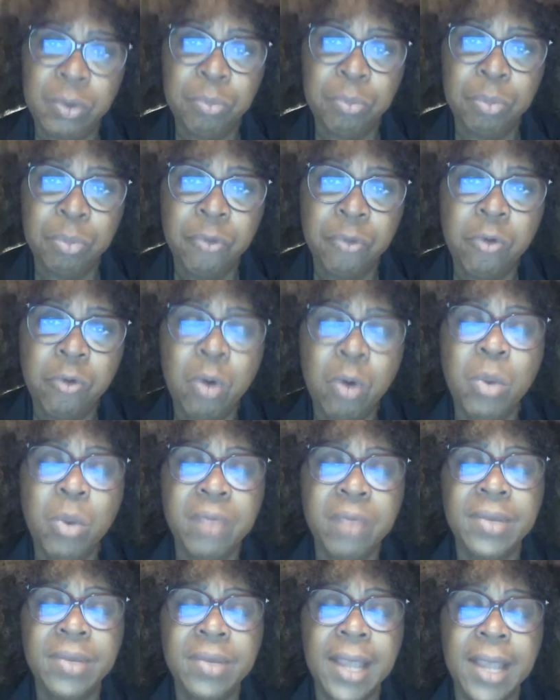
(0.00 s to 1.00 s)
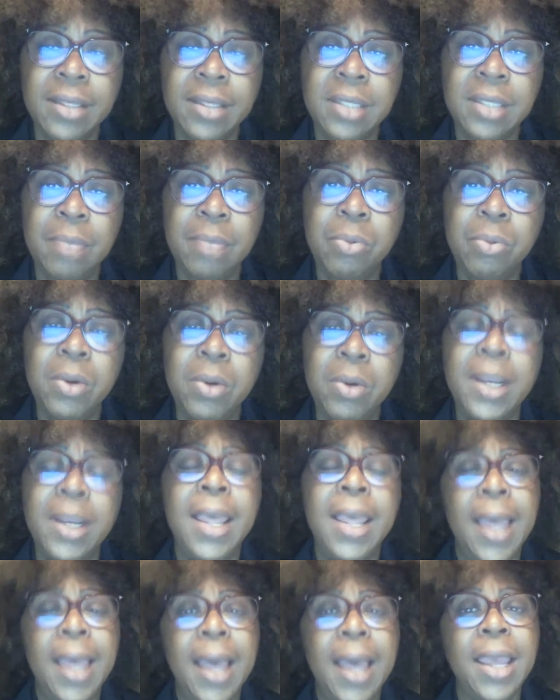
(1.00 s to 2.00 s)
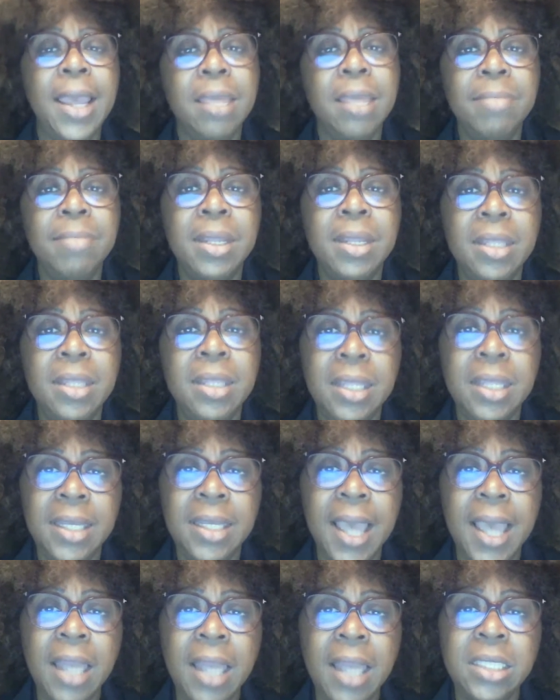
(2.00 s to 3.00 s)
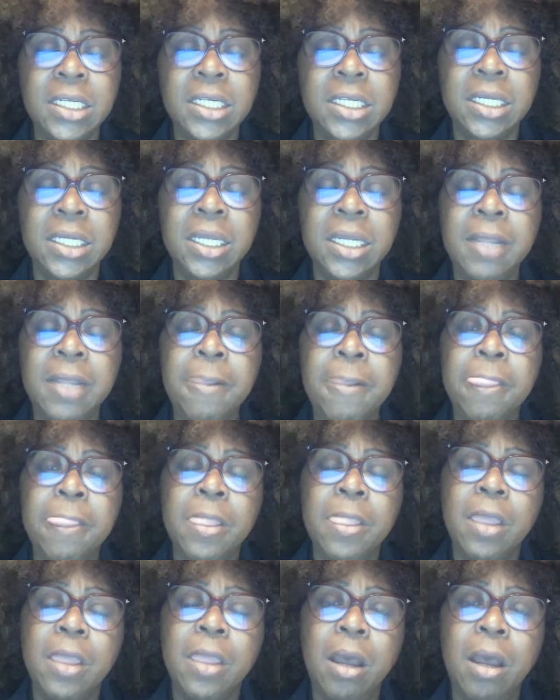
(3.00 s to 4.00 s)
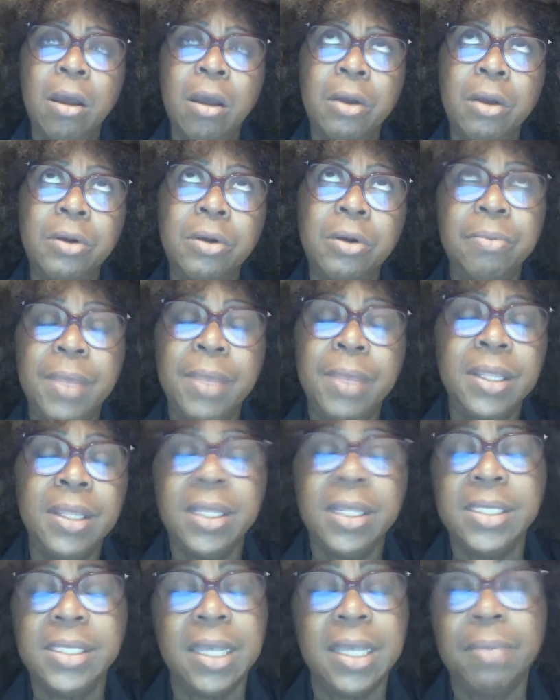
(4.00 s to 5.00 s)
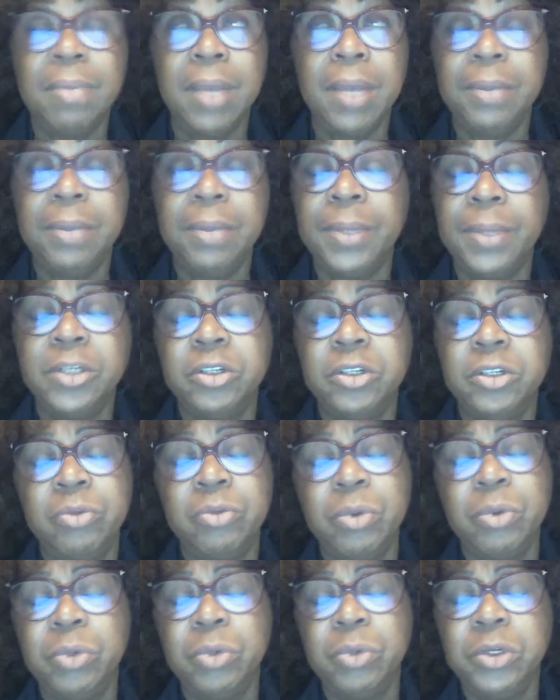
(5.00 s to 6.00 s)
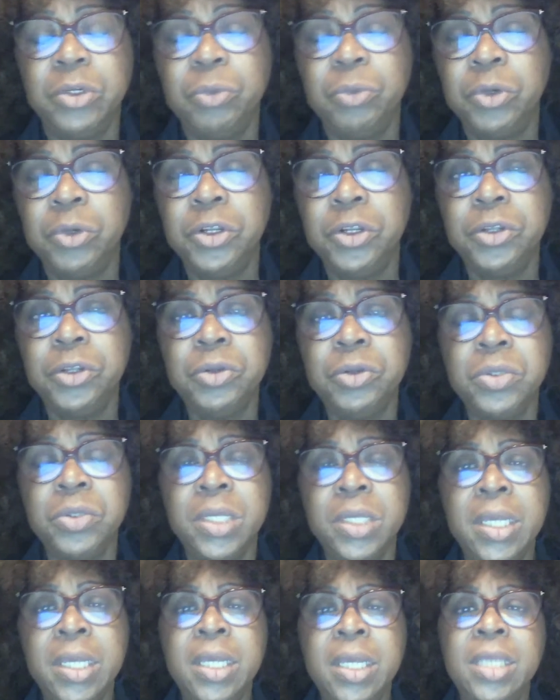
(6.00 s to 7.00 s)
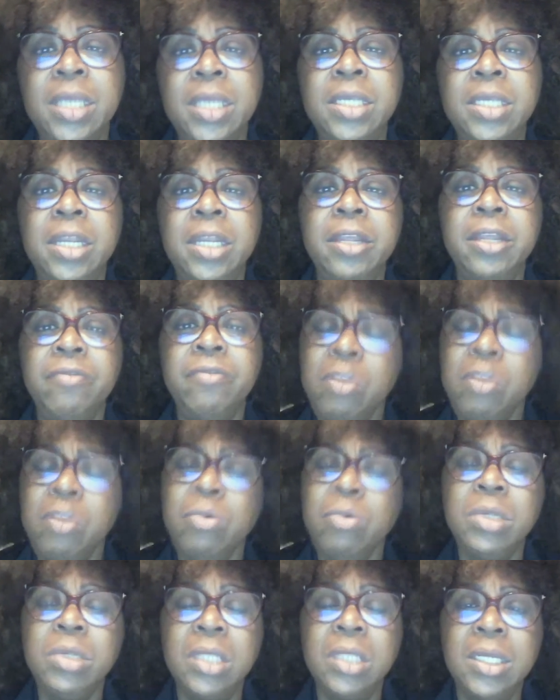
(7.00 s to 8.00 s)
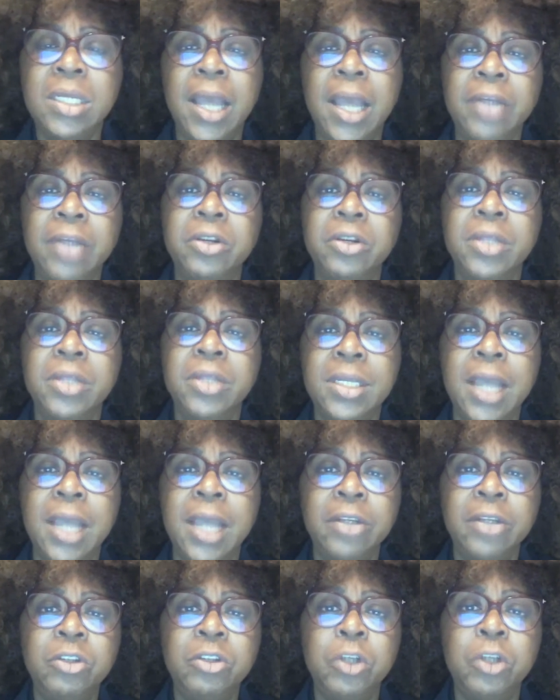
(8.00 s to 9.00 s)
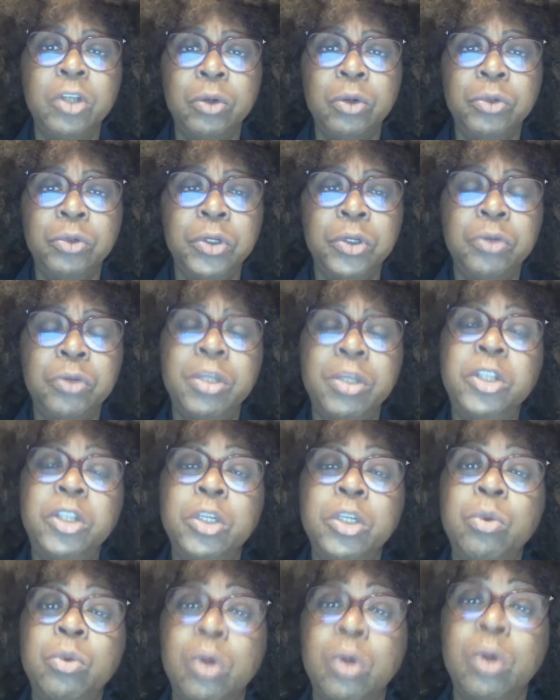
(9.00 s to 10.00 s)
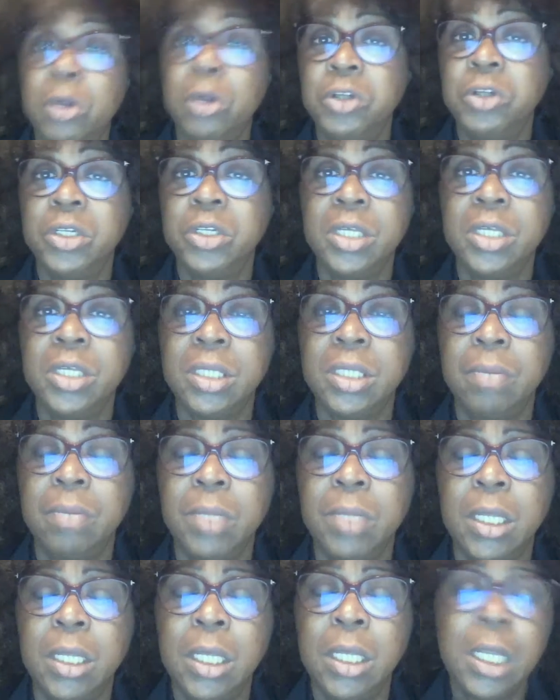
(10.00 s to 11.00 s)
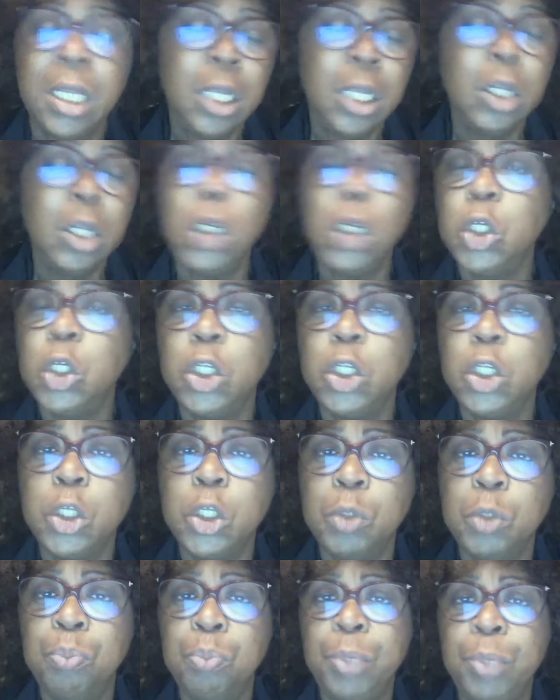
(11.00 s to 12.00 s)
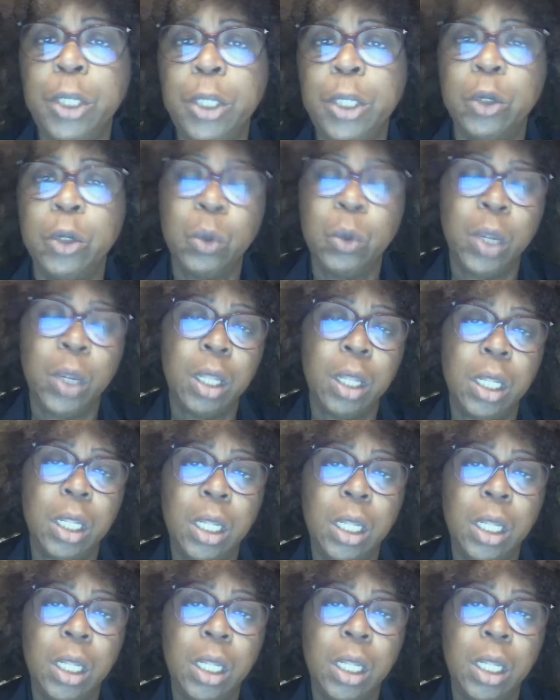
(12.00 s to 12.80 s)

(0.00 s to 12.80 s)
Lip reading: before we even got to that point, I had made the analogy or made the example. I'm not sure what word to use. Is that if you went to the doctor and the doctor told you that you were allergic to something, allergic to peanut oil,